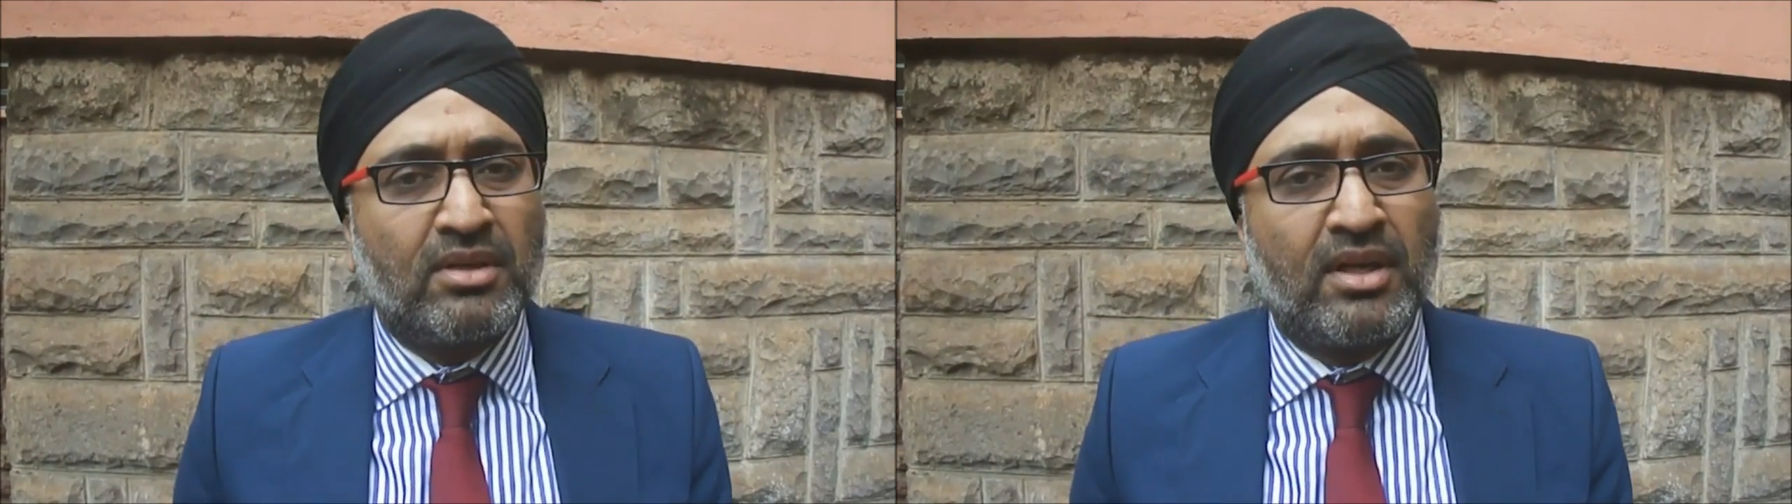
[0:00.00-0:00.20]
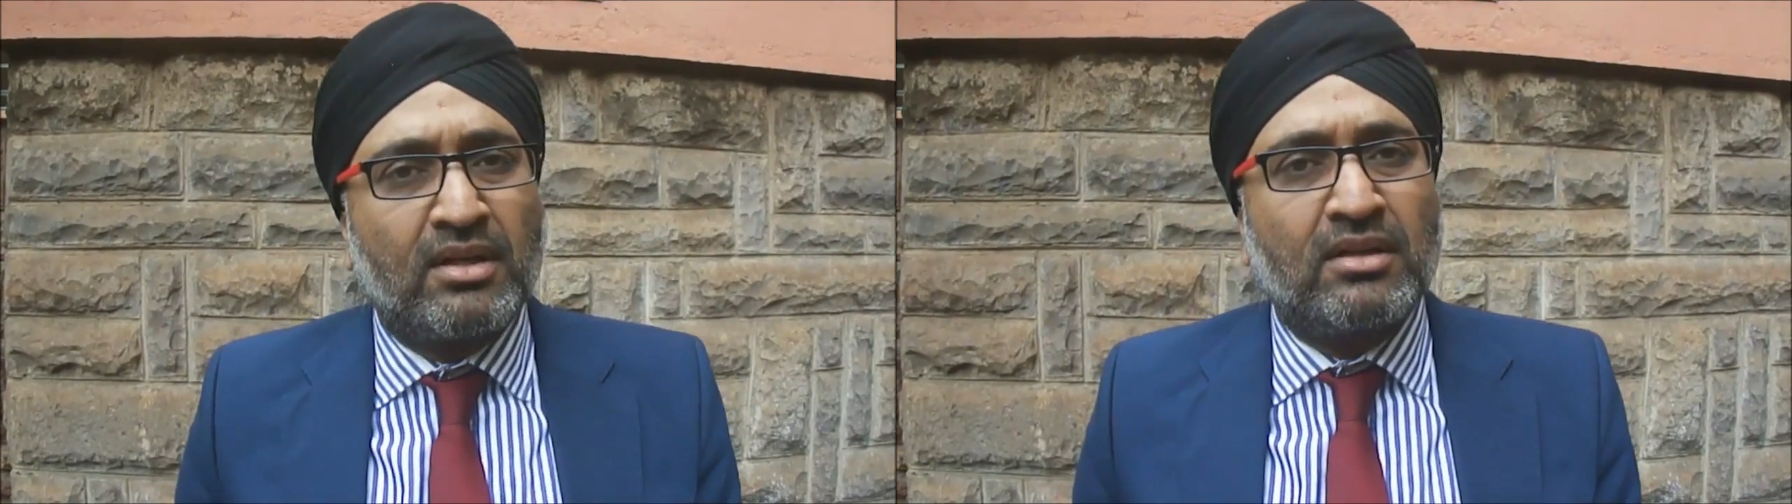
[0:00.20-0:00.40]

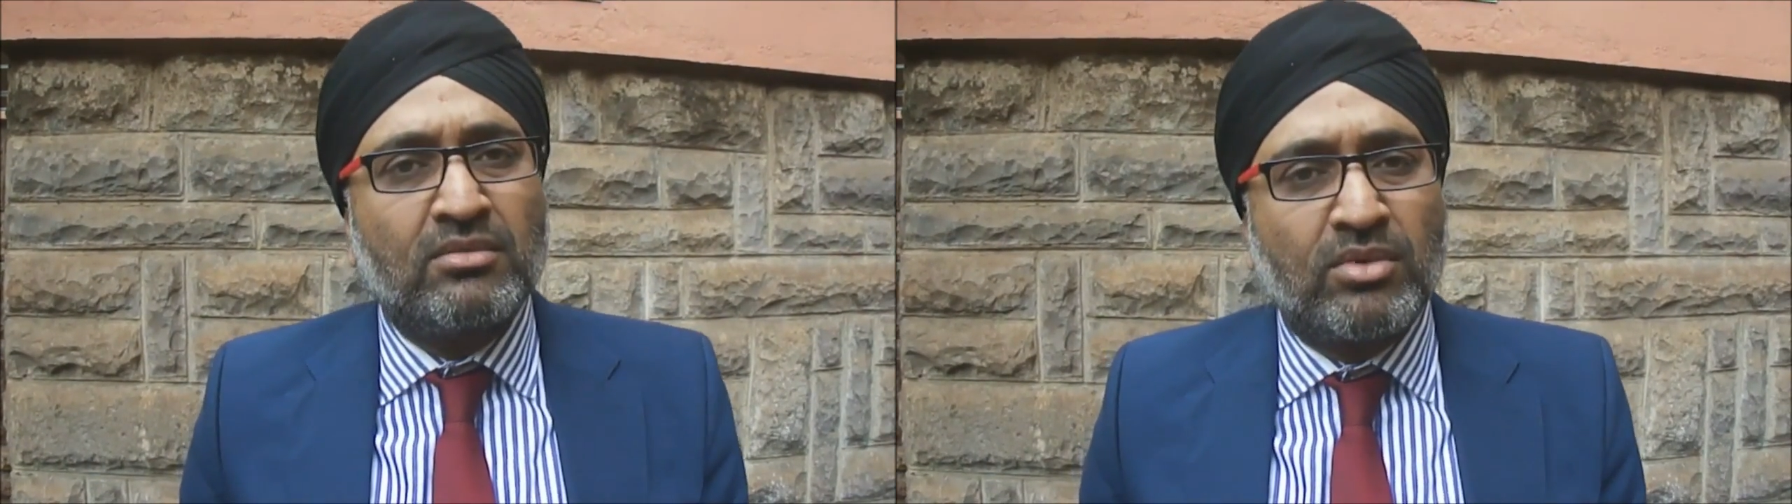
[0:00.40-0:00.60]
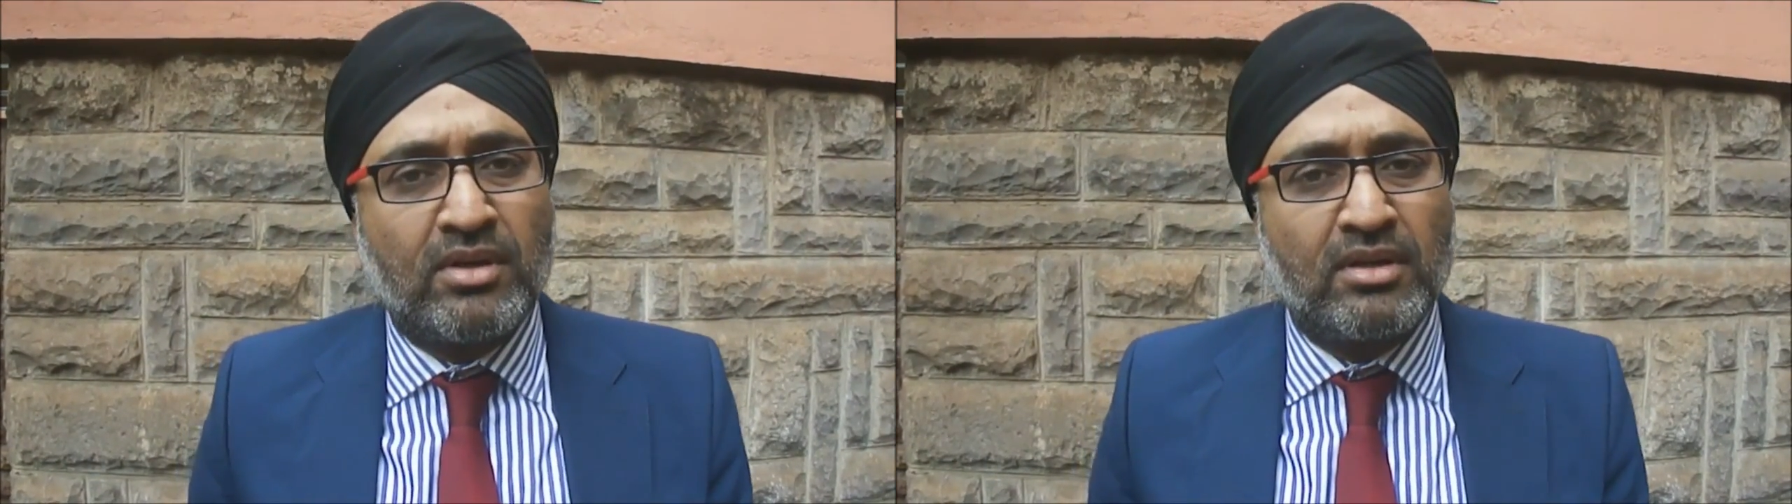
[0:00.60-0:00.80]
in
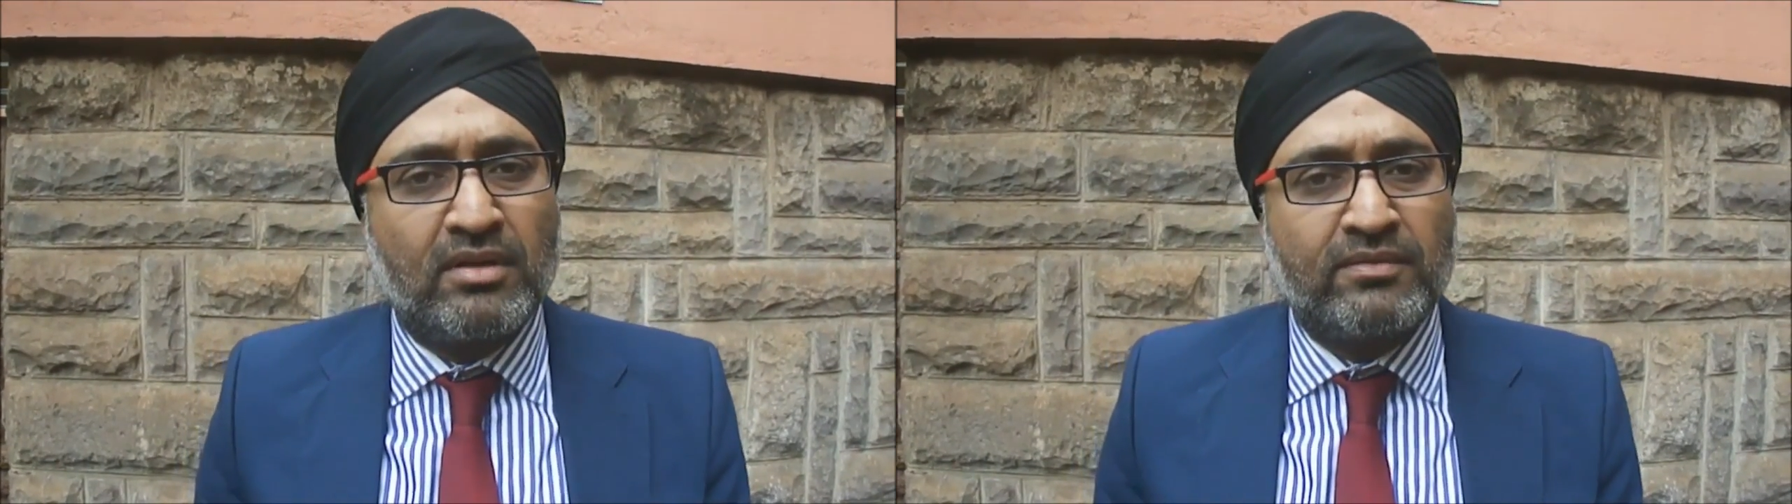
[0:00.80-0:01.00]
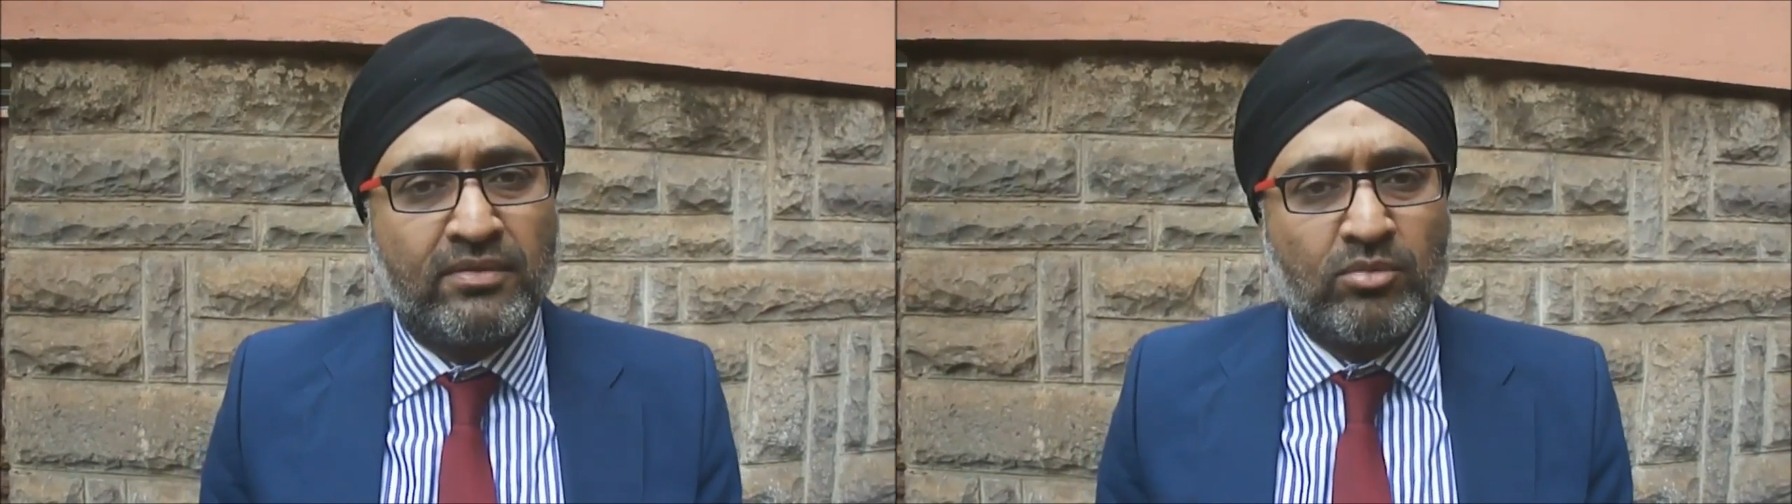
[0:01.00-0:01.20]
England, where I
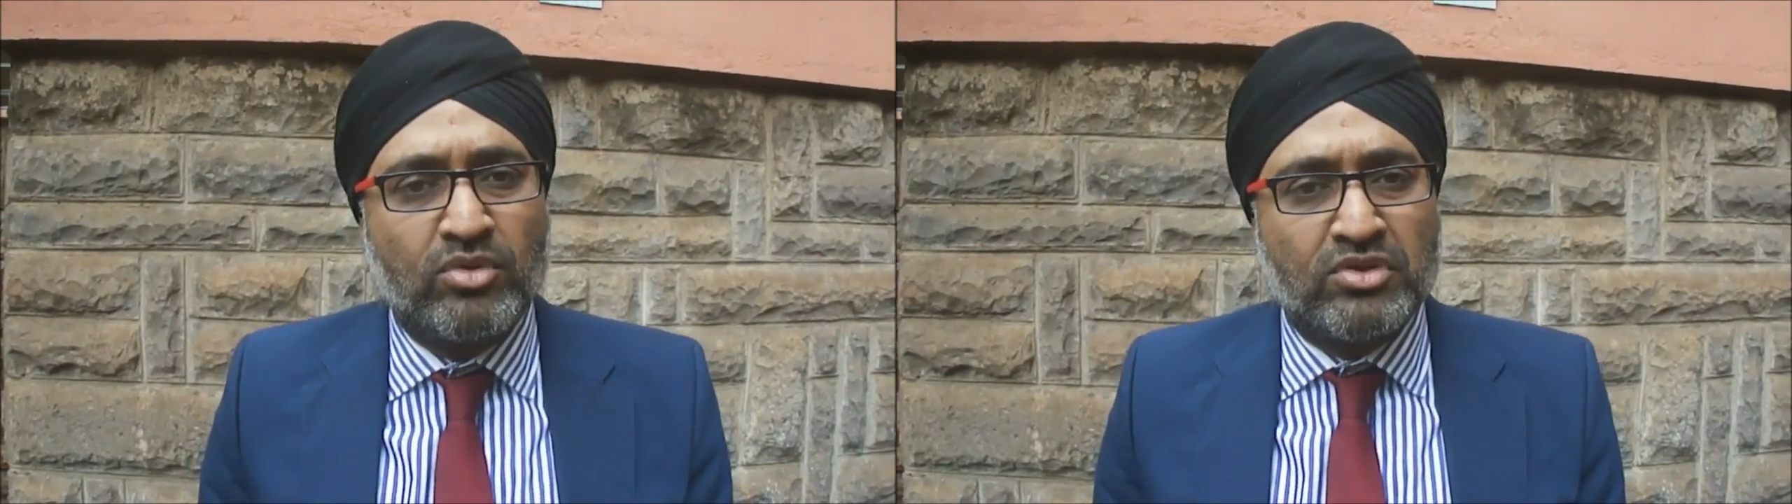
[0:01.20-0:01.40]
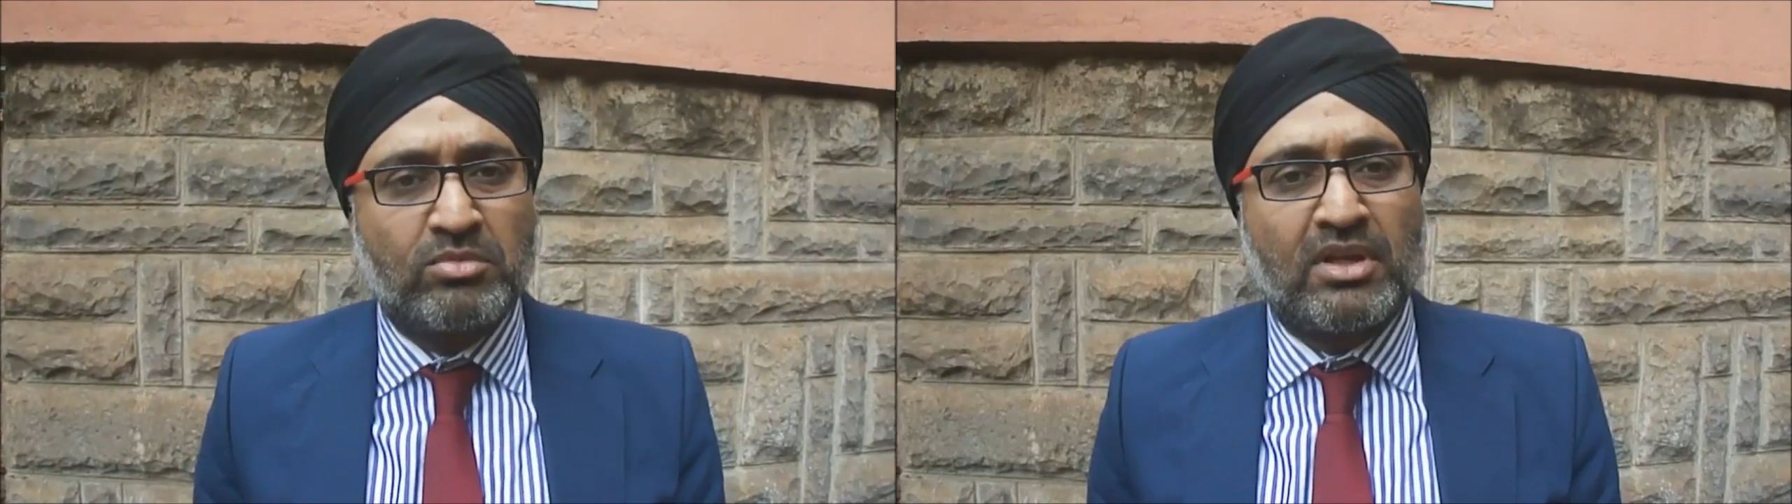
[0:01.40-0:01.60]
lived for
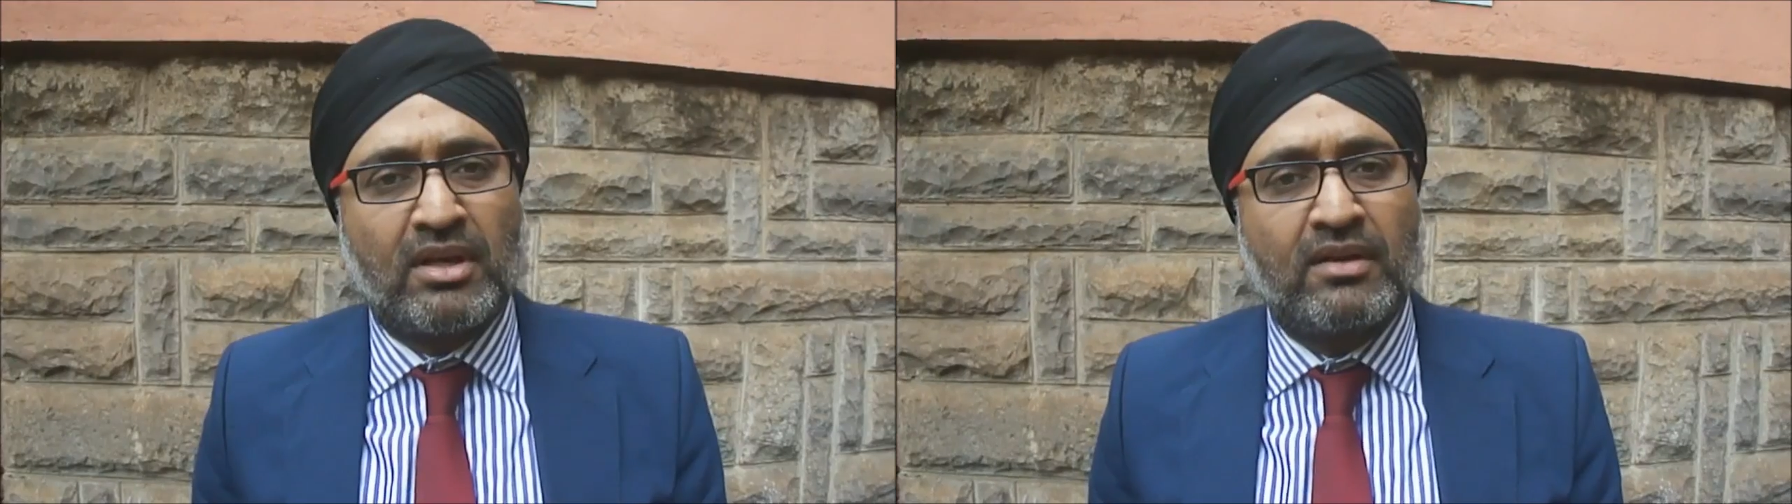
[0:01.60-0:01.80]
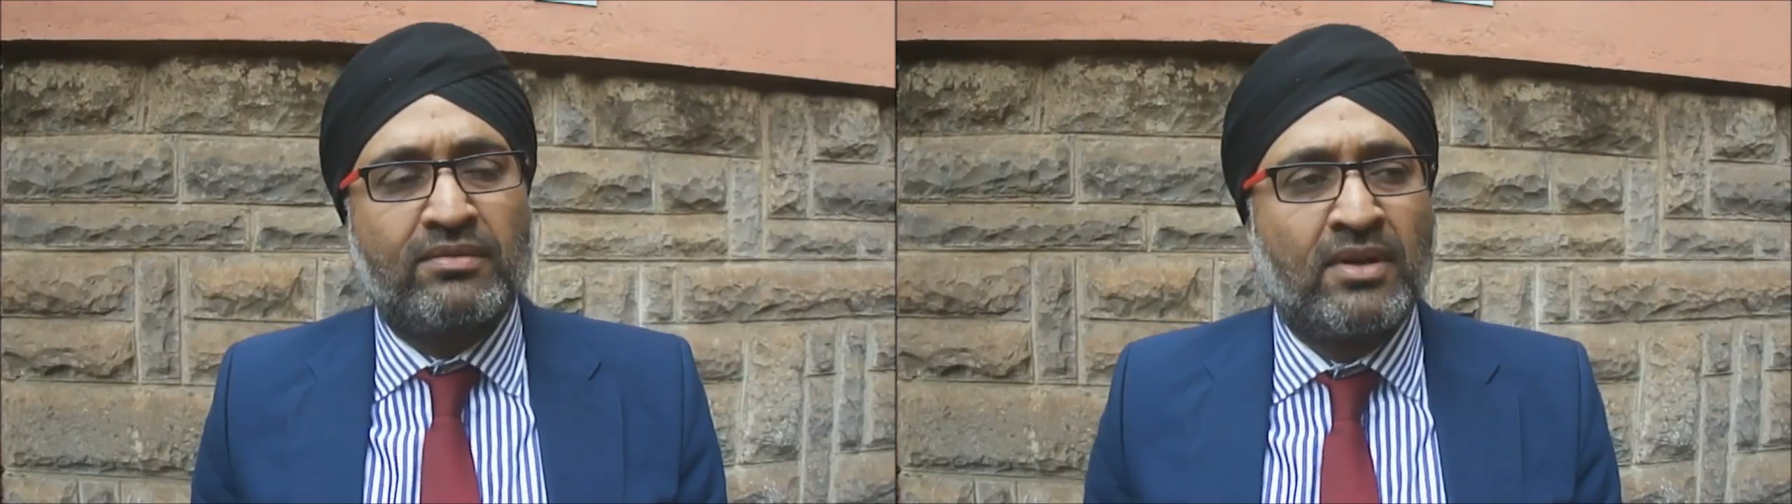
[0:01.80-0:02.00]
most of my
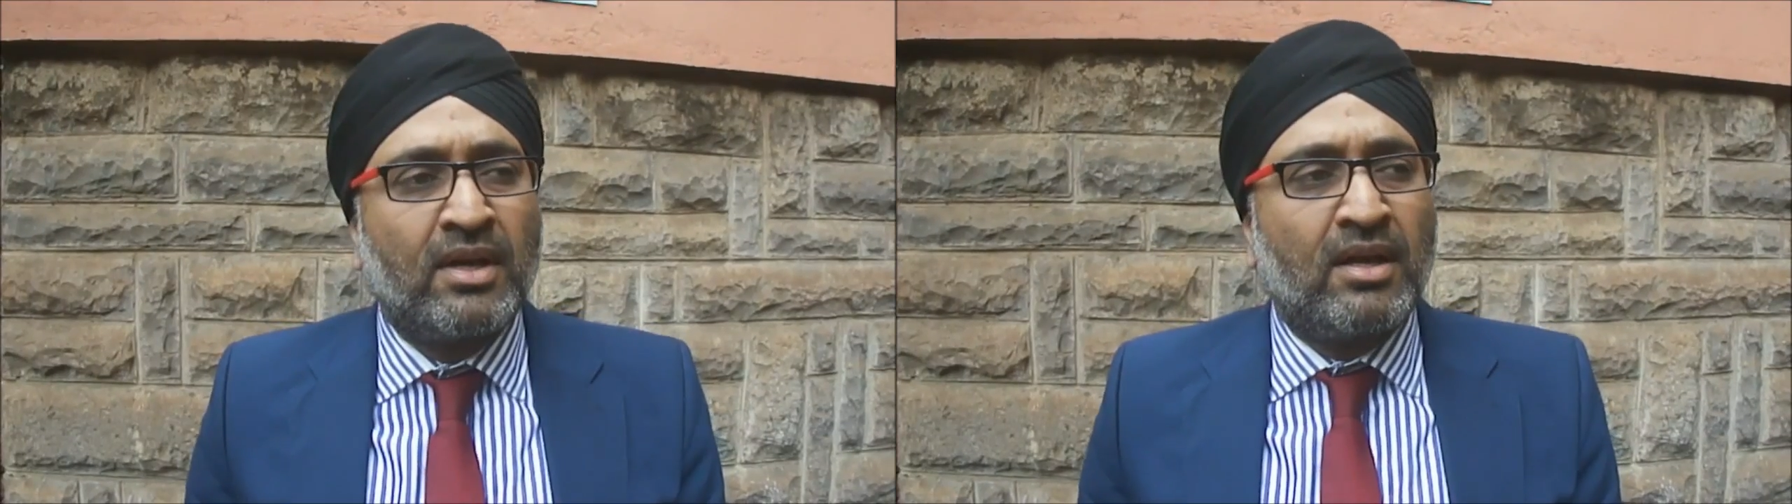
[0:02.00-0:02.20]
life.